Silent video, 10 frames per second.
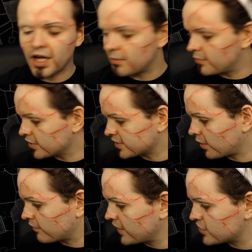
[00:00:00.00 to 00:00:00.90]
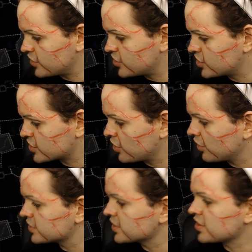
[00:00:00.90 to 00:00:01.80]
Um, so I've literally just
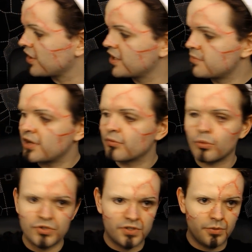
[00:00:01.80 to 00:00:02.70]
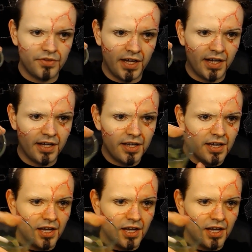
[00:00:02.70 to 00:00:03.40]
got a tiny bit of water with that